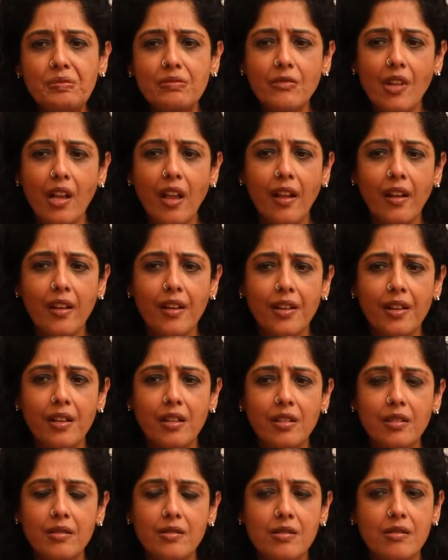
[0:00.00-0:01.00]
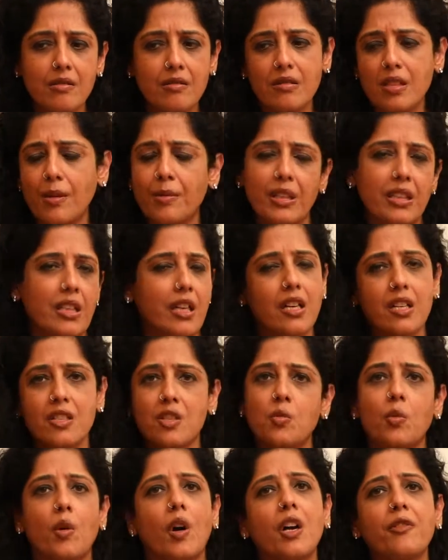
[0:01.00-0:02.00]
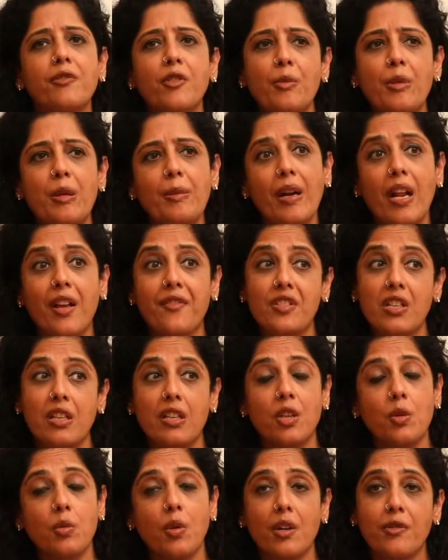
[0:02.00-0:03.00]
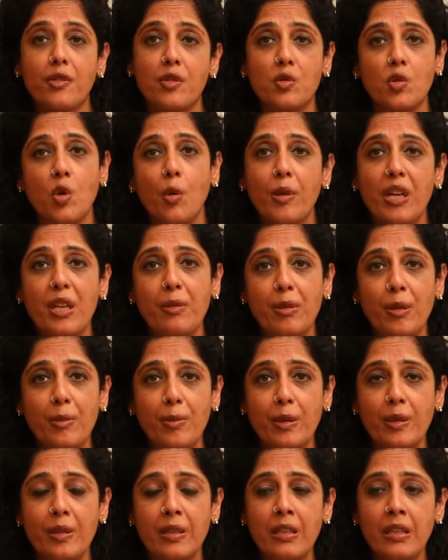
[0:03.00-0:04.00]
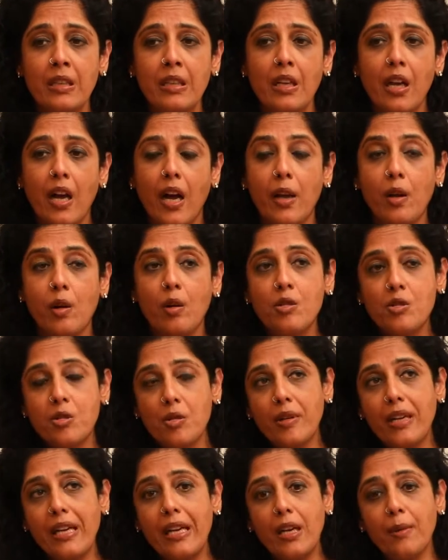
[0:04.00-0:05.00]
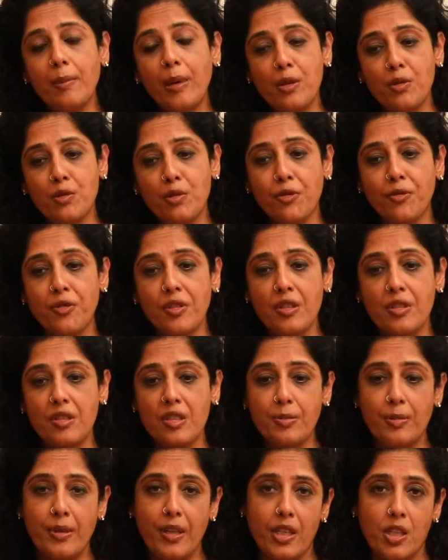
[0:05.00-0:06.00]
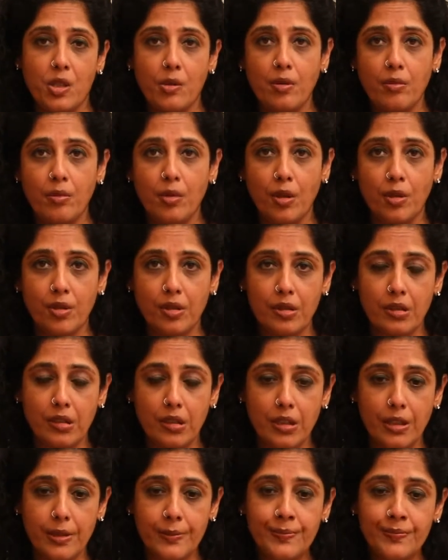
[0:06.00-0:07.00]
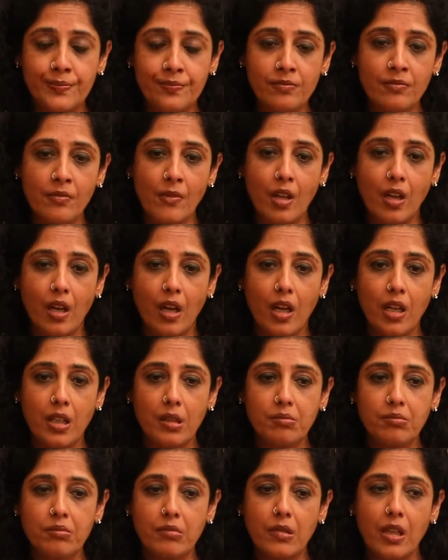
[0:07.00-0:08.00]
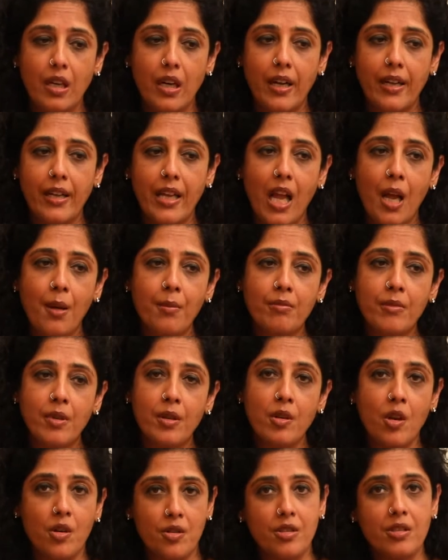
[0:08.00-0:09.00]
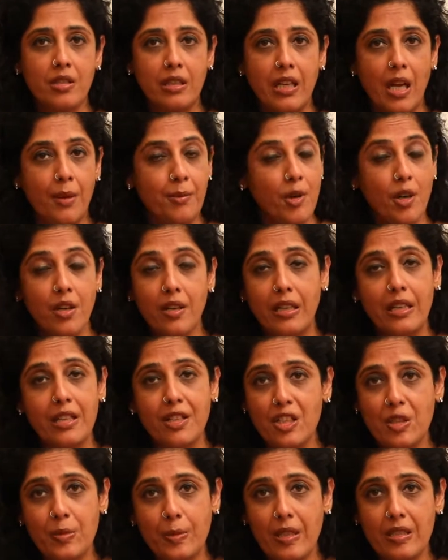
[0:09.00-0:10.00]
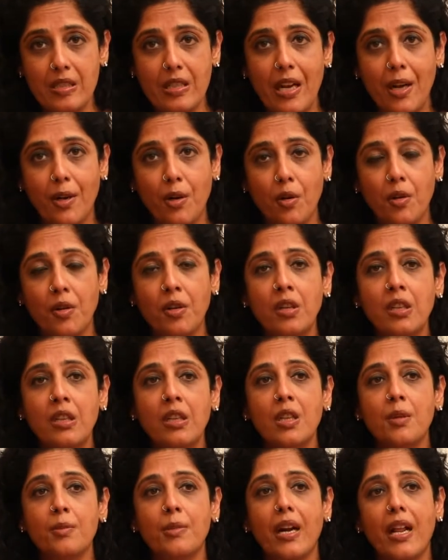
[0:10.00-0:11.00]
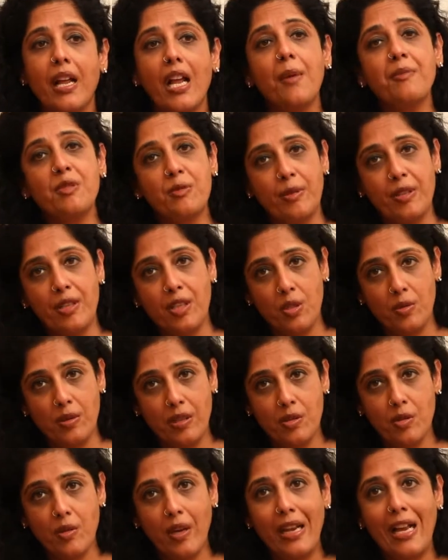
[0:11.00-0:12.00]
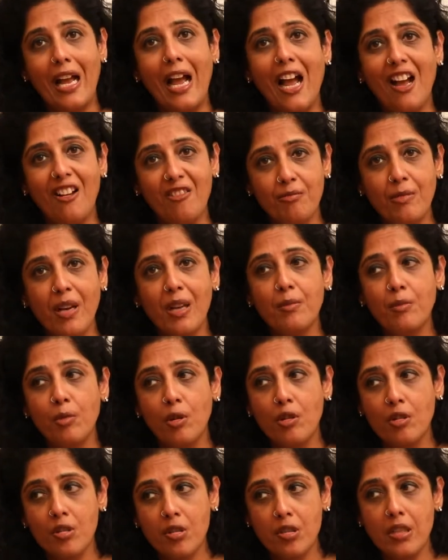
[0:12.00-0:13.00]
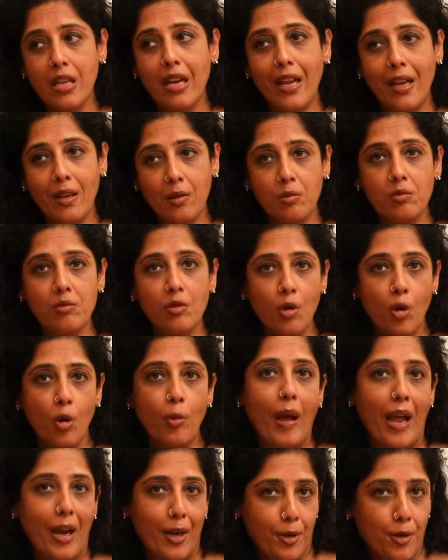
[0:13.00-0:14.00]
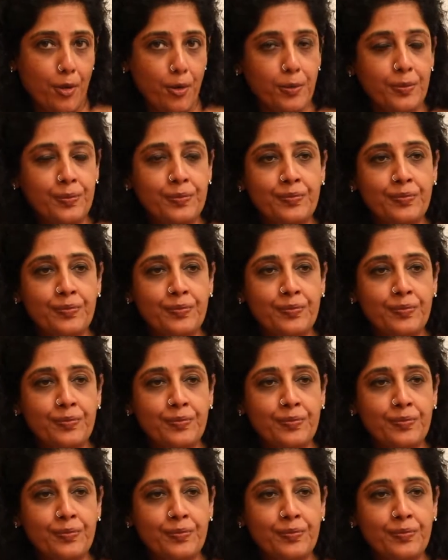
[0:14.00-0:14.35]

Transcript: And it's something that doesn't work for me, but I've seen it work for so many people. I also read a bunch of spiritual books. I'm not a religious person at all, but I am spiritual. So I have my books that I go back to,